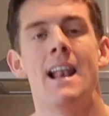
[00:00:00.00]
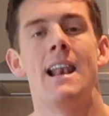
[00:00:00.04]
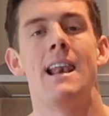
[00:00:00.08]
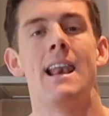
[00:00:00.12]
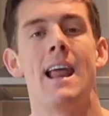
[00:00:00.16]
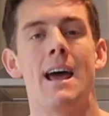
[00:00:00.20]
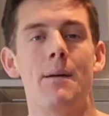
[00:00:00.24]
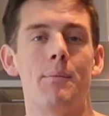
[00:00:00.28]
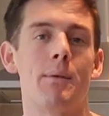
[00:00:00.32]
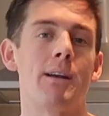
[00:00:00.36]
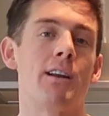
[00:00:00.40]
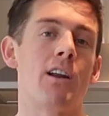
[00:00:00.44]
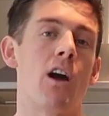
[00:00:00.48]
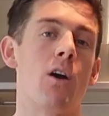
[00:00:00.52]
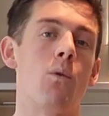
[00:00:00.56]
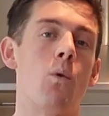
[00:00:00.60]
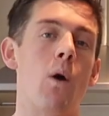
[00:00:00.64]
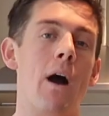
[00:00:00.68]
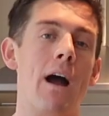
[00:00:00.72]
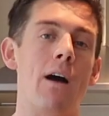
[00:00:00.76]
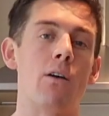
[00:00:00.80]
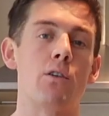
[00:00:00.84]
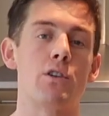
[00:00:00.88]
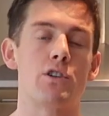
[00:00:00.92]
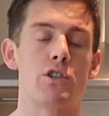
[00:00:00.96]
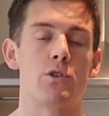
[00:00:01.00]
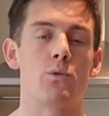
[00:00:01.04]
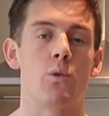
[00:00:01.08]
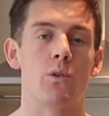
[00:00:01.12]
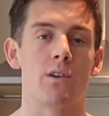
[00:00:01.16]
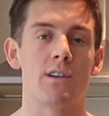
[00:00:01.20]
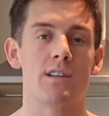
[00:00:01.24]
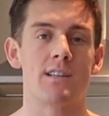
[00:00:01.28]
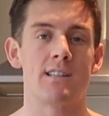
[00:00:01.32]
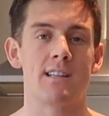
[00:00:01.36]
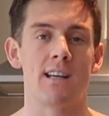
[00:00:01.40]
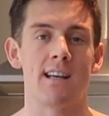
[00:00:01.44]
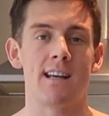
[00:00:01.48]
let me know what else you
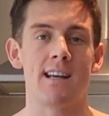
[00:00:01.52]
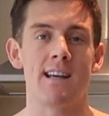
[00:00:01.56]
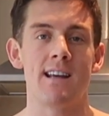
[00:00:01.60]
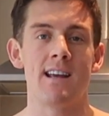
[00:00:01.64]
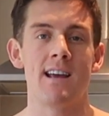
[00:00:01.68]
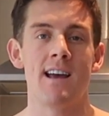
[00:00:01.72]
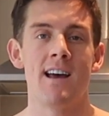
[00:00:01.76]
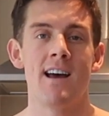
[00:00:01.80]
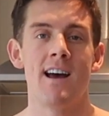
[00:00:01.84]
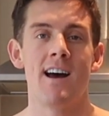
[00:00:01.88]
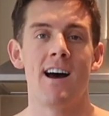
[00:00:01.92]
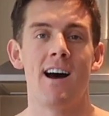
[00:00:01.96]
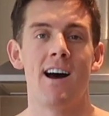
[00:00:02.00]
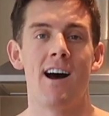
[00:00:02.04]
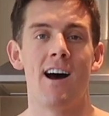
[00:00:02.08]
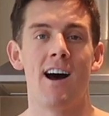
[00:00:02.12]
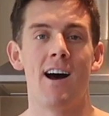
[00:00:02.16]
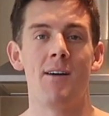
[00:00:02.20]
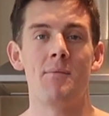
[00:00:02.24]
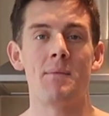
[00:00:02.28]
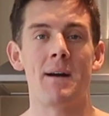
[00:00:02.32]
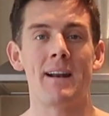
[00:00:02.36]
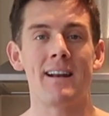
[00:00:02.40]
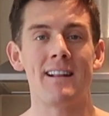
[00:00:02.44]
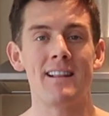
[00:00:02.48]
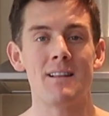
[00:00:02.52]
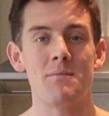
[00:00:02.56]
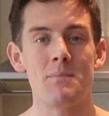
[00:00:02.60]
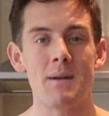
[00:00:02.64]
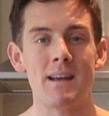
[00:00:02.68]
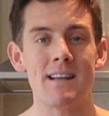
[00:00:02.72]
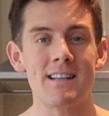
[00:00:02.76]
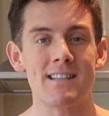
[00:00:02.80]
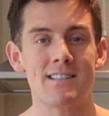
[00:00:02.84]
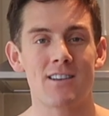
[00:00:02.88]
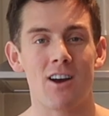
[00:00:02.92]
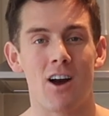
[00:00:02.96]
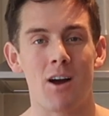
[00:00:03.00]
want to see. And in the
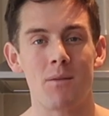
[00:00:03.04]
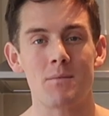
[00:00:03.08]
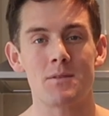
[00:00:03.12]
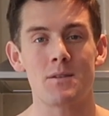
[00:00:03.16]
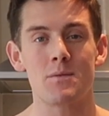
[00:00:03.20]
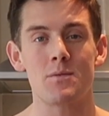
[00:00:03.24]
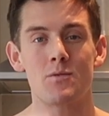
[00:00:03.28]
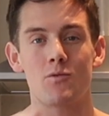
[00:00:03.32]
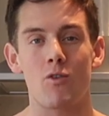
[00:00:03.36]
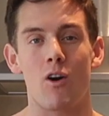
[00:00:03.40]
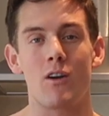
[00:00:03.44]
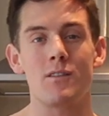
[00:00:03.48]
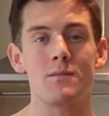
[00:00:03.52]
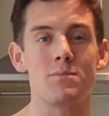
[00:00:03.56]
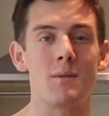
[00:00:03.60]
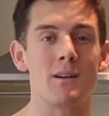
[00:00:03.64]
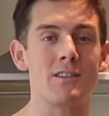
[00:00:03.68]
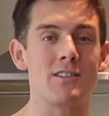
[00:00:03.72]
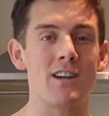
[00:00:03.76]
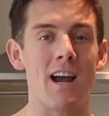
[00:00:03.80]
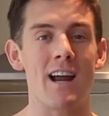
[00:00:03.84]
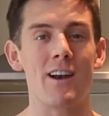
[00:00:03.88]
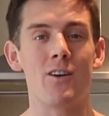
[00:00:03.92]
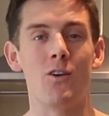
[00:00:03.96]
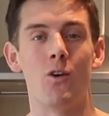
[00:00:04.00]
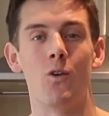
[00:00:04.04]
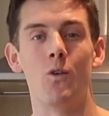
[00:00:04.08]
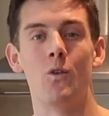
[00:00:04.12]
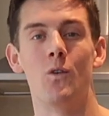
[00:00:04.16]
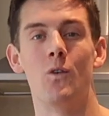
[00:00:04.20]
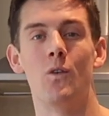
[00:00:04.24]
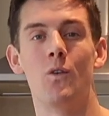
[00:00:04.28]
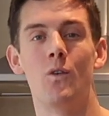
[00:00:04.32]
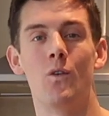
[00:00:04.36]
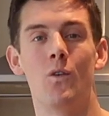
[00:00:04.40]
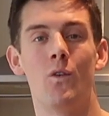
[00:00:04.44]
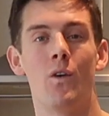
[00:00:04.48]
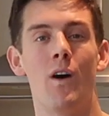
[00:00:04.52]
meantime, subscribe to my channel.
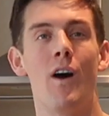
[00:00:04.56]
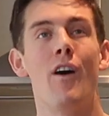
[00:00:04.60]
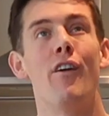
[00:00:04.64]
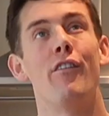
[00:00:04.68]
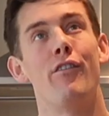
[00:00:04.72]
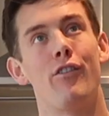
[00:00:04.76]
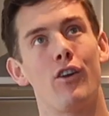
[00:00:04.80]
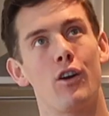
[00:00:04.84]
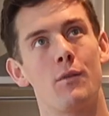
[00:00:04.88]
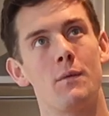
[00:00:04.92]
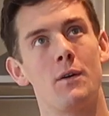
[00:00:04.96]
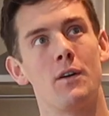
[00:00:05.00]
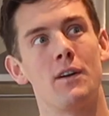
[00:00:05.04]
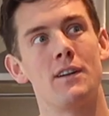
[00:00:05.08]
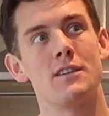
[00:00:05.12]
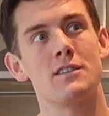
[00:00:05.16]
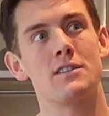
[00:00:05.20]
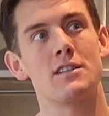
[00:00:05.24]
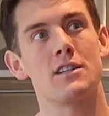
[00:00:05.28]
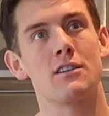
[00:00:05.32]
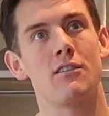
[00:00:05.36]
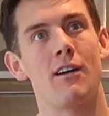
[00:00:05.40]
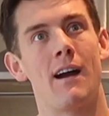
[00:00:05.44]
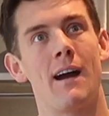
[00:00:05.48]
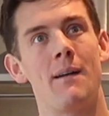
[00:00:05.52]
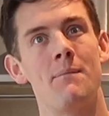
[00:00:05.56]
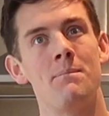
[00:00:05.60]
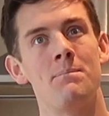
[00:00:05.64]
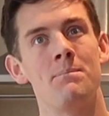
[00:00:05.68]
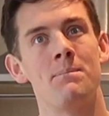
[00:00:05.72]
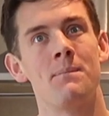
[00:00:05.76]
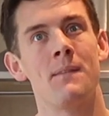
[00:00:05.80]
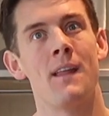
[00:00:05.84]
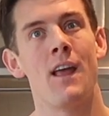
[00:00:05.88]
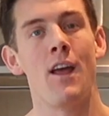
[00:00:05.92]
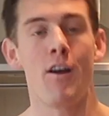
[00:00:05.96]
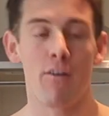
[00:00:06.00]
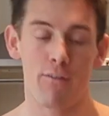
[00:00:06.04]
Follow me on Instagram.
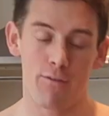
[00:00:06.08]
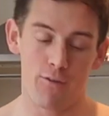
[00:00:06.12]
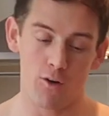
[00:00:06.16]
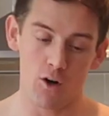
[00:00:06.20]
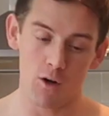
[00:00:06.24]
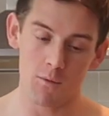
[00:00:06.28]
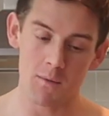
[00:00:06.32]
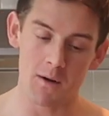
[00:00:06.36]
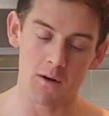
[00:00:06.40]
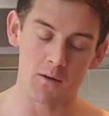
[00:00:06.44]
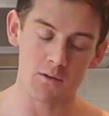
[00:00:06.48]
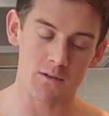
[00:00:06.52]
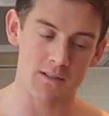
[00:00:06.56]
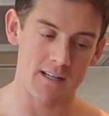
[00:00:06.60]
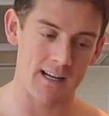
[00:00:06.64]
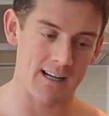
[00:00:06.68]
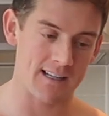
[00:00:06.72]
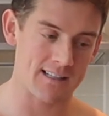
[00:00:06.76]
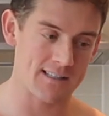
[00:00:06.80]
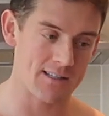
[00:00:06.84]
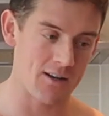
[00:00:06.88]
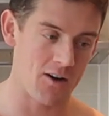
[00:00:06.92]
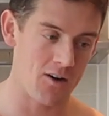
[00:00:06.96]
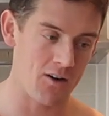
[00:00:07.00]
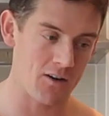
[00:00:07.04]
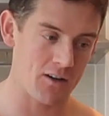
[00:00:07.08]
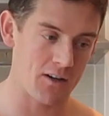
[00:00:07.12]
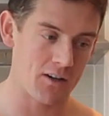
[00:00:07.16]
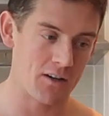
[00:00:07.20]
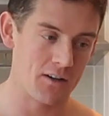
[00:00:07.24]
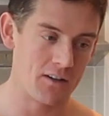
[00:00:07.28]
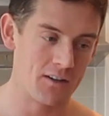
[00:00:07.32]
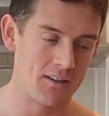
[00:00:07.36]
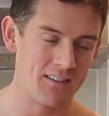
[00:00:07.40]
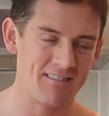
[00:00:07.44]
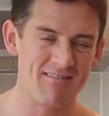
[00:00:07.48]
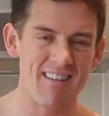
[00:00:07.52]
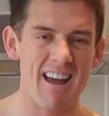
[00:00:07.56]
Follow me on TikTok.
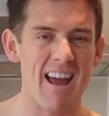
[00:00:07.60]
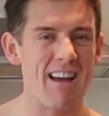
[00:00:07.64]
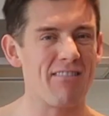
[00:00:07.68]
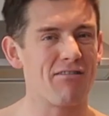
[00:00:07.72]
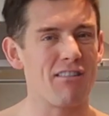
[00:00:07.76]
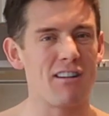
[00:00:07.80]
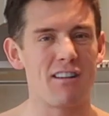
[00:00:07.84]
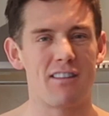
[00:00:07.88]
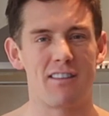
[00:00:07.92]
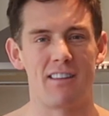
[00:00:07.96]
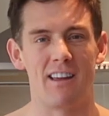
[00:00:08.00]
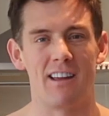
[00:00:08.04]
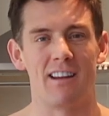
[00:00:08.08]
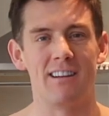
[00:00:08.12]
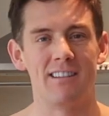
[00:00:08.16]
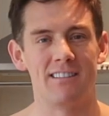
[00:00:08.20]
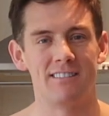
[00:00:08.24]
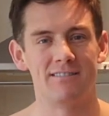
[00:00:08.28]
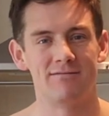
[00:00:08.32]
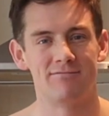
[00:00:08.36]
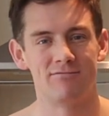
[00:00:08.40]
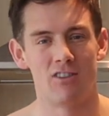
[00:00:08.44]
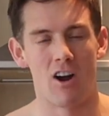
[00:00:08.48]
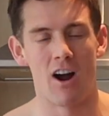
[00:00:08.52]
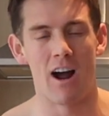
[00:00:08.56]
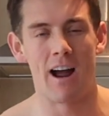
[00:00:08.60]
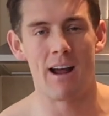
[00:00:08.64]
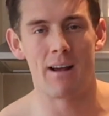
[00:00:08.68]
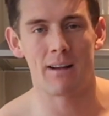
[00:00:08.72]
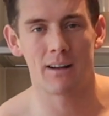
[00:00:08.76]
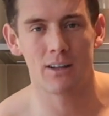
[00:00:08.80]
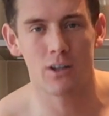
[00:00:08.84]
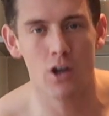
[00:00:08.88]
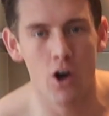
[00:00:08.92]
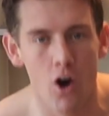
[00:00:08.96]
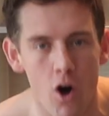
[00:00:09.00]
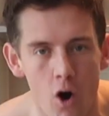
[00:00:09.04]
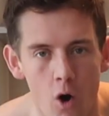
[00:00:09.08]
Everything. Right,
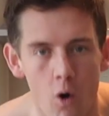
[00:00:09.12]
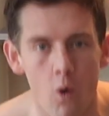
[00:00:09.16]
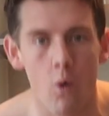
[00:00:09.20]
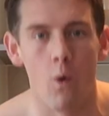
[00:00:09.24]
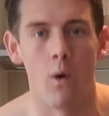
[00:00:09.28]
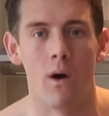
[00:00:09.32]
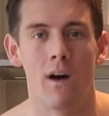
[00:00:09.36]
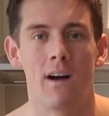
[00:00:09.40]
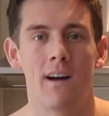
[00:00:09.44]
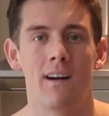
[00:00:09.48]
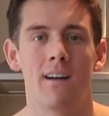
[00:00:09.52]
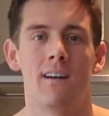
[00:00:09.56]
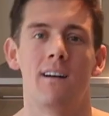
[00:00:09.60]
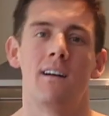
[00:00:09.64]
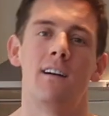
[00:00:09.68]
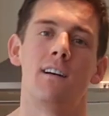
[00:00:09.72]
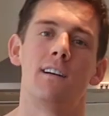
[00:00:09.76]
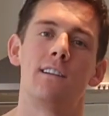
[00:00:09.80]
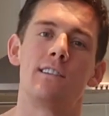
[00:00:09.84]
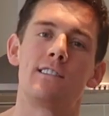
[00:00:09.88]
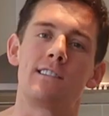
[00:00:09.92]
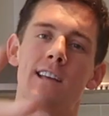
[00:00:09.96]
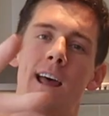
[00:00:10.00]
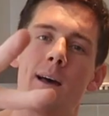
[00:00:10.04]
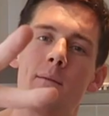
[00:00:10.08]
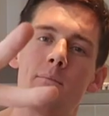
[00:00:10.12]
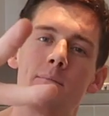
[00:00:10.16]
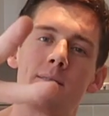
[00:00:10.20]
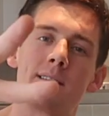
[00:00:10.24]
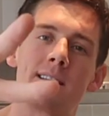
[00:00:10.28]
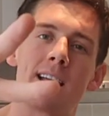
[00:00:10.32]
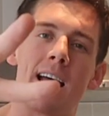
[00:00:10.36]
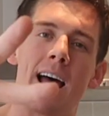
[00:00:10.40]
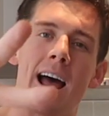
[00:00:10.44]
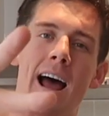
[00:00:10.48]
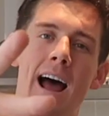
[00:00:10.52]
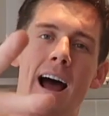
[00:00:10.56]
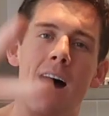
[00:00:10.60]
cool.
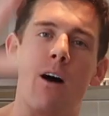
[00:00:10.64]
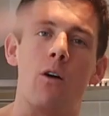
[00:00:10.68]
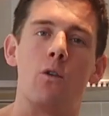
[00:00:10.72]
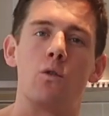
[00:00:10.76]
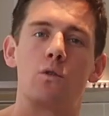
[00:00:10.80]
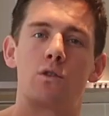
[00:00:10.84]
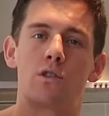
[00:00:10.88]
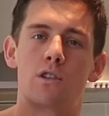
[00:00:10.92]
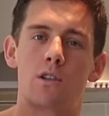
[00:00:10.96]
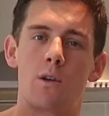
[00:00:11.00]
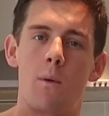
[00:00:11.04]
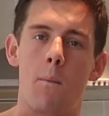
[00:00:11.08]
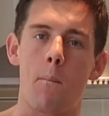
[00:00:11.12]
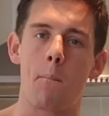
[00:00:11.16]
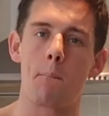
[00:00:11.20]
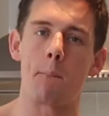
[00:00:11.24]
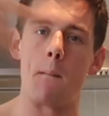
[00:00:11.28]
Temps out.